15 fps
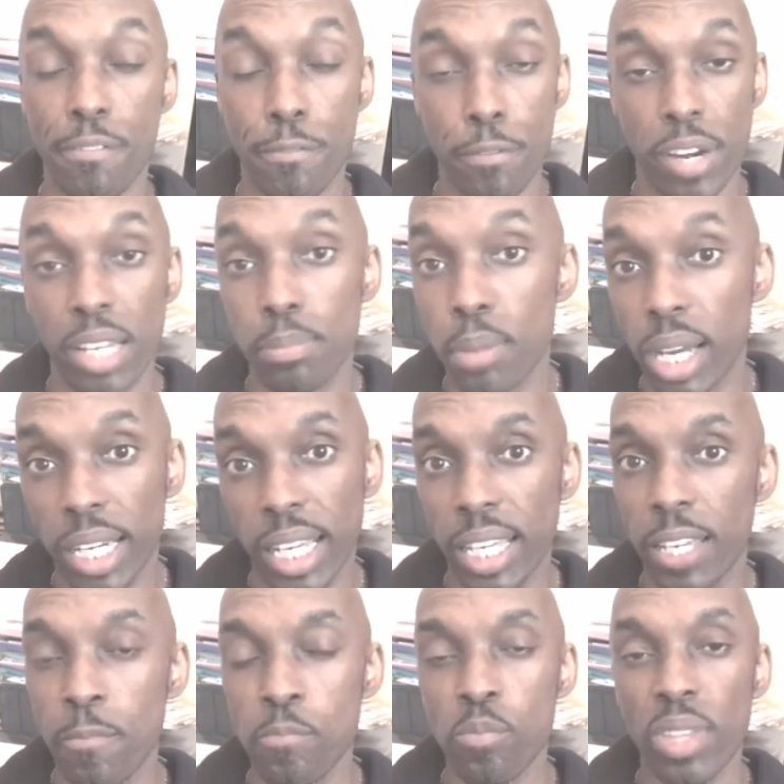free
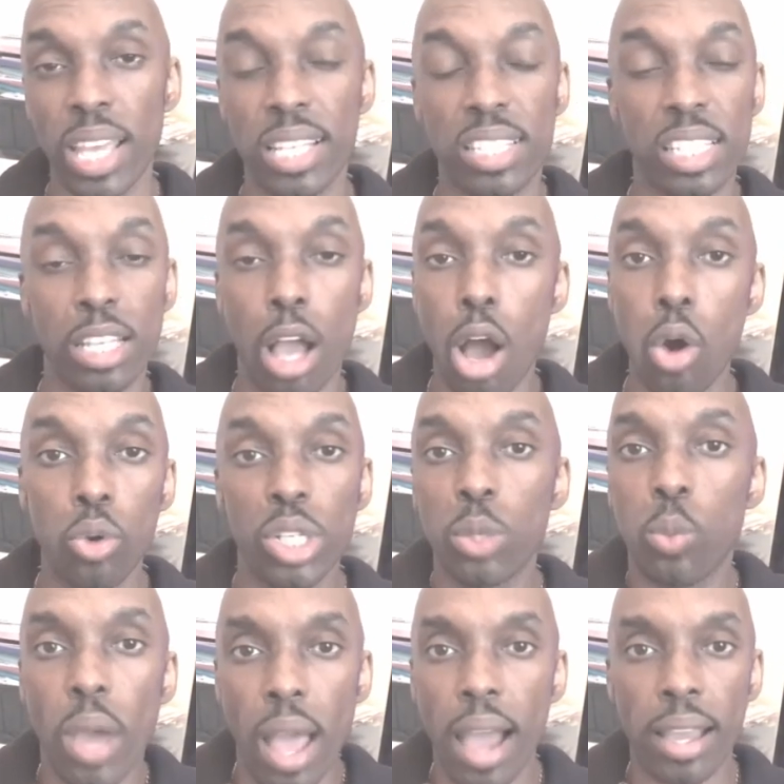money. It's the only
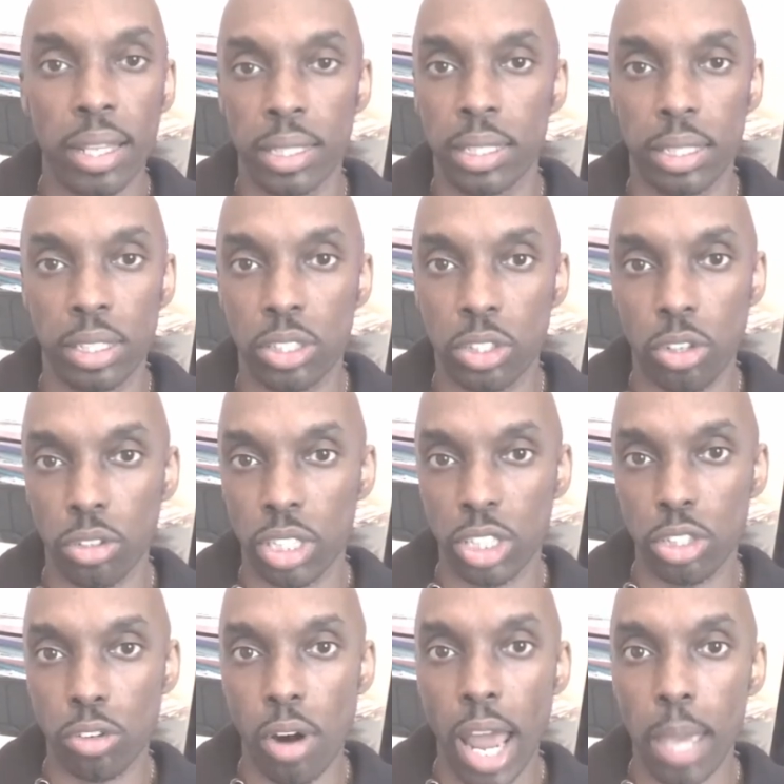way I can
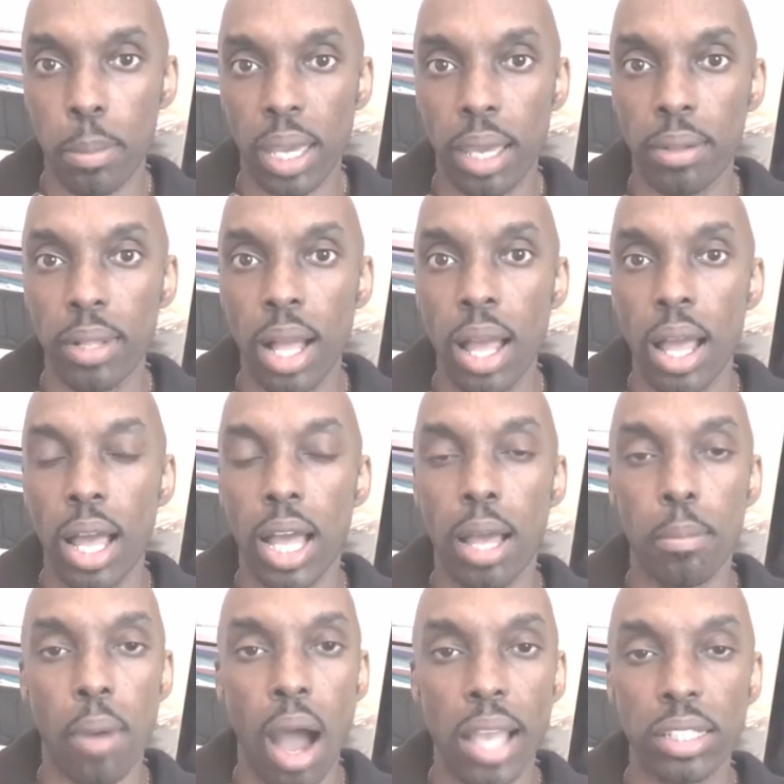describe it.
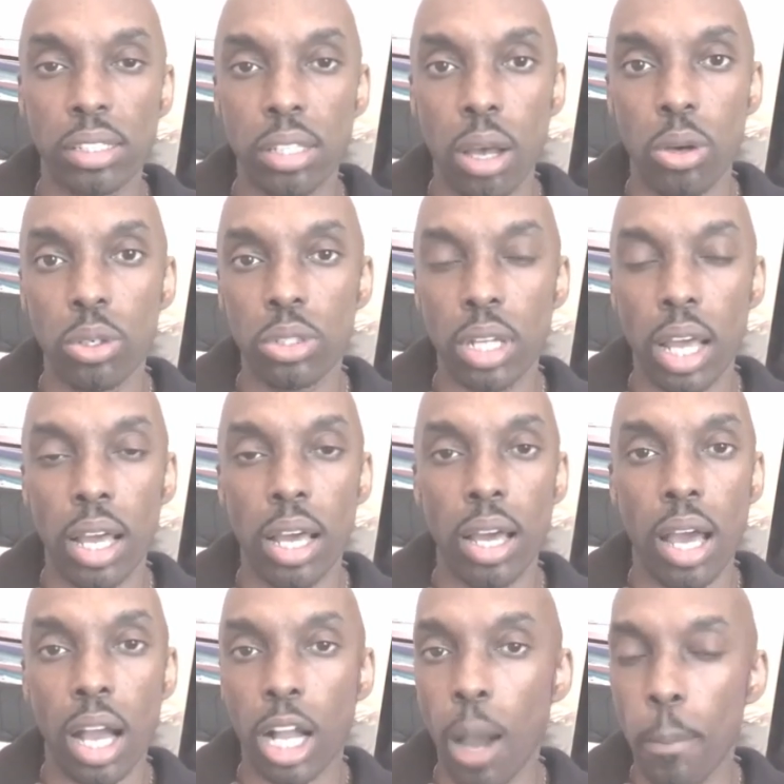I sold
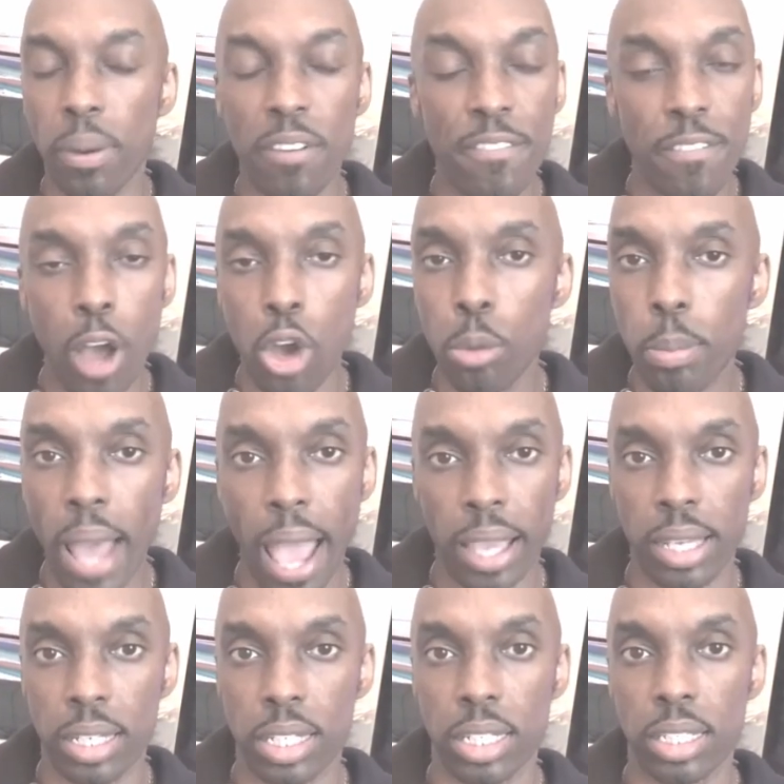a couple of phone
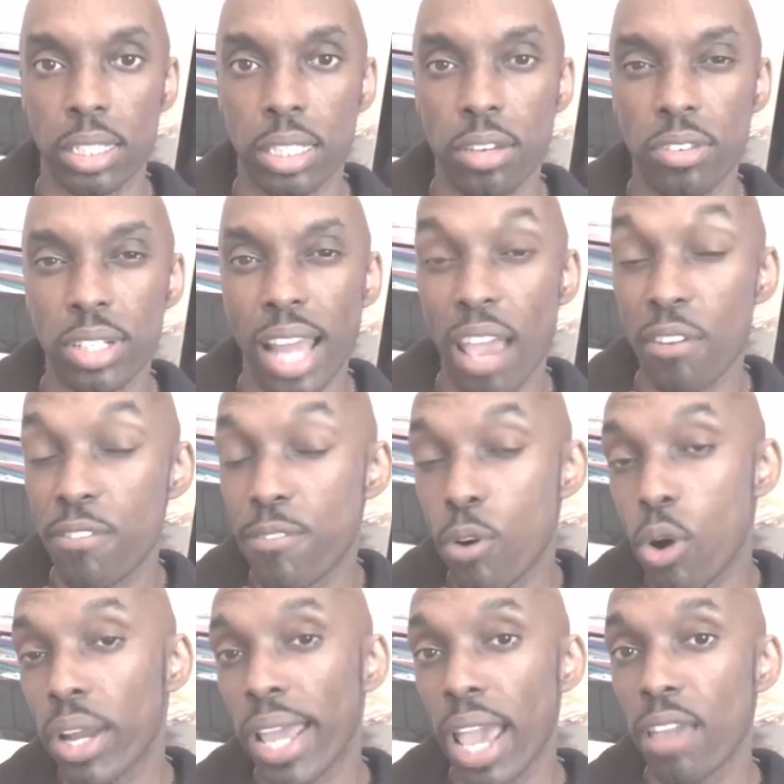packages the other day,
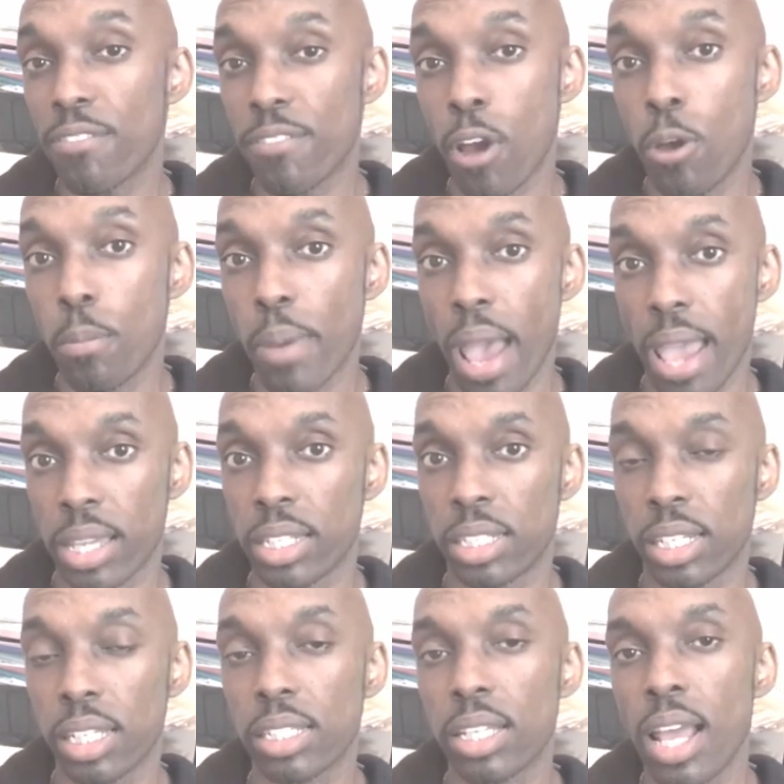4K phone
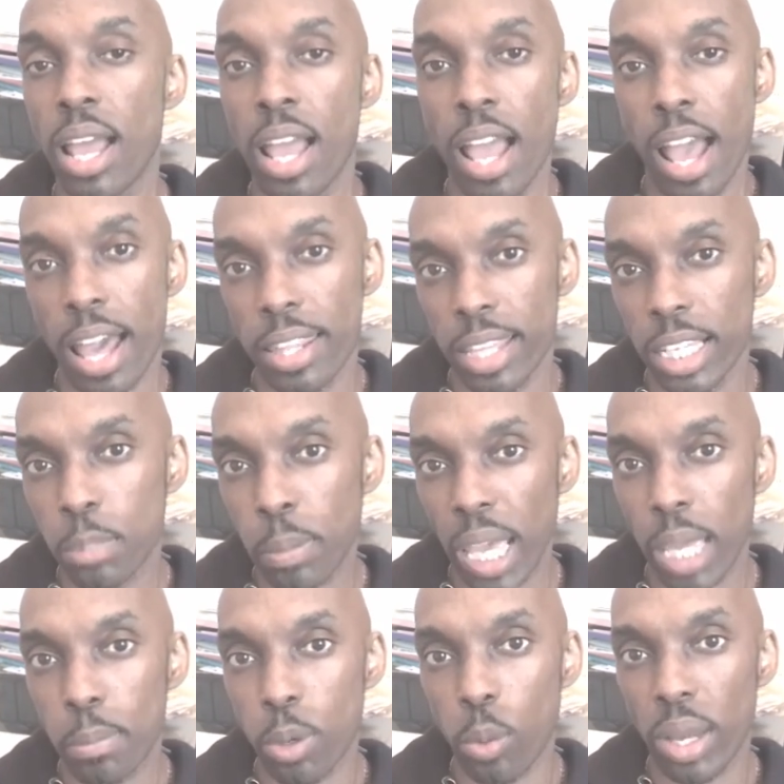packages. And these
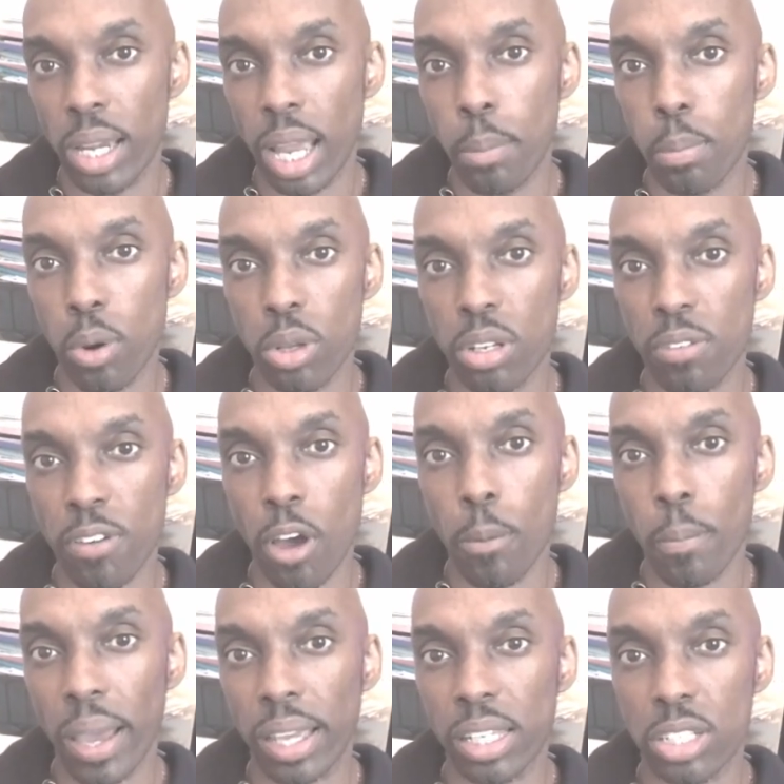people, when they bought the
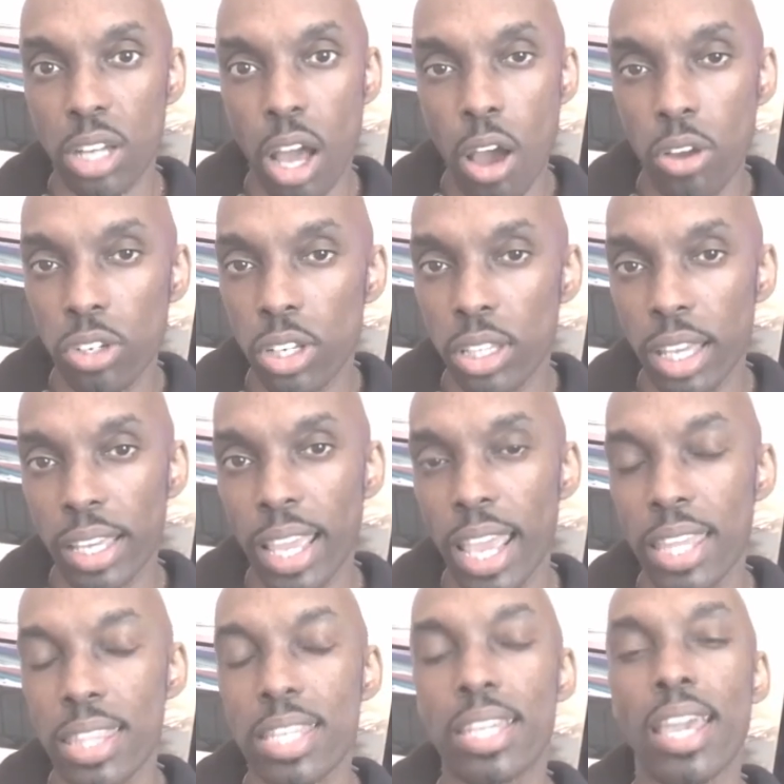phone package, not only are they
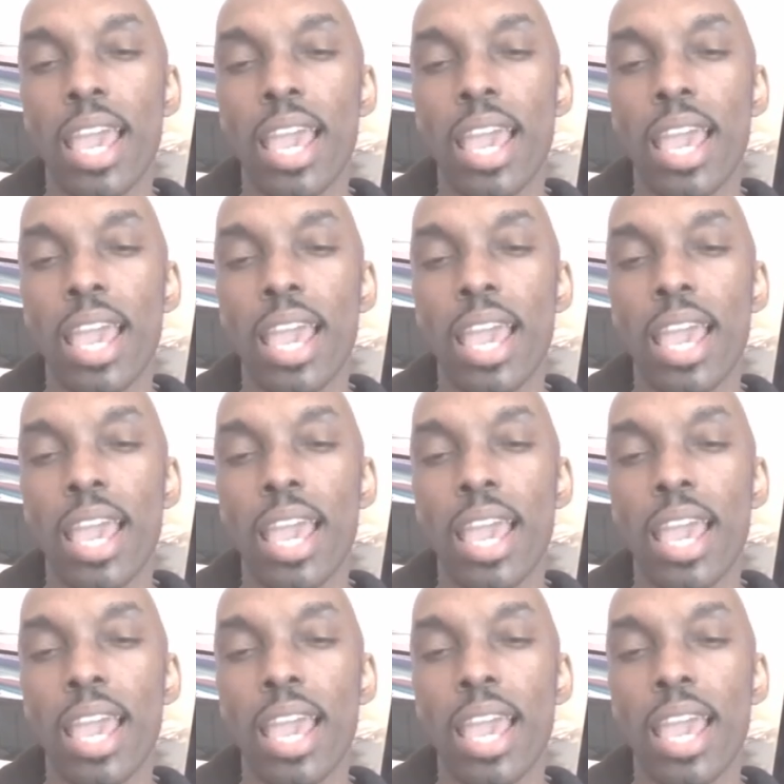getting the